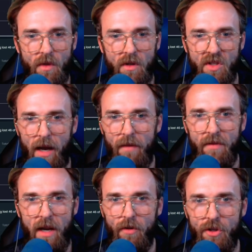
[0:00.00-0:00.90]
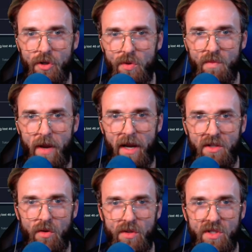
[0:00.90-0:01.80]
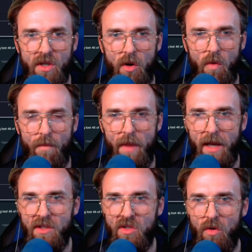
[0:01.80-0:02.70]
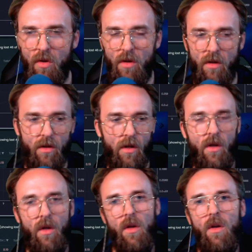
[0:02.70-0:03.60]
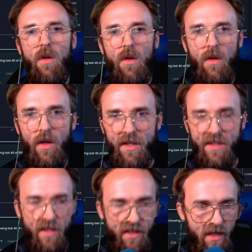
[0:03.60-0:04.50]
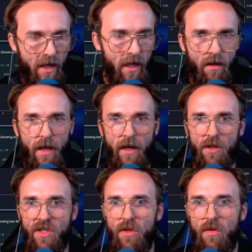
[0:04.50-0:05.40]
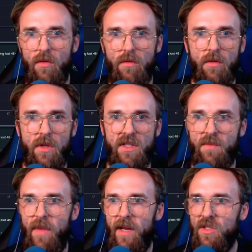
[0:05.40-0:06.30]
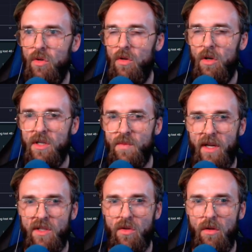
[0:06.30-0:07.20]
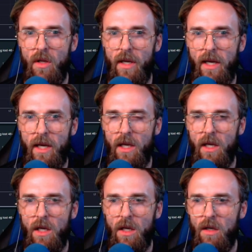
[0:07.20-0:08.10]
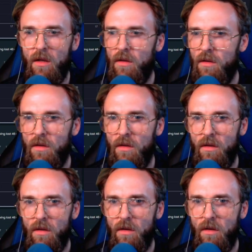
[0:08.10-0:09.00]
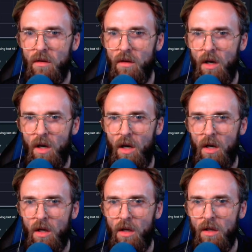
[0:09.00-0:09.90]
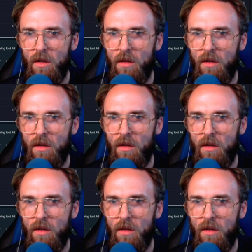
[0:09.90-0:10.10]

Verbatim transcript: So I've never used Mantle. So Mantle, is this a layer two? Is this Mantle, or is Mantle a... Uh...